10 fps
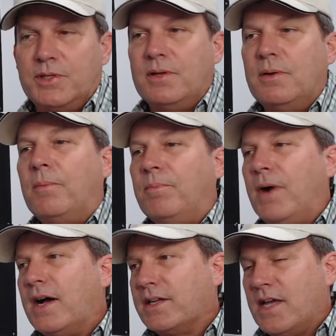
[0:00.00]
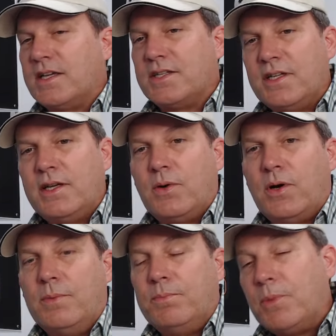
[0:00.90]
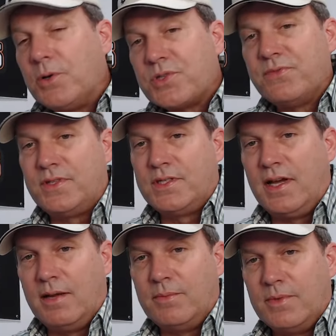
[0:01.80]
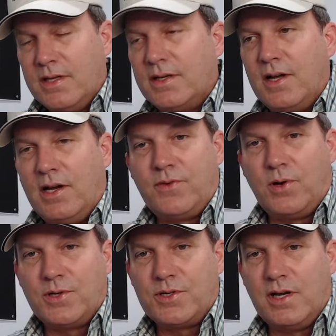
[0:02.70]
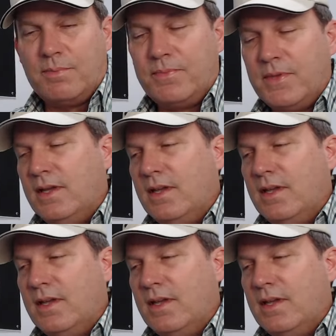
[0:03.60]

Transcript: But I can tell you most of the time in a golf cart shop,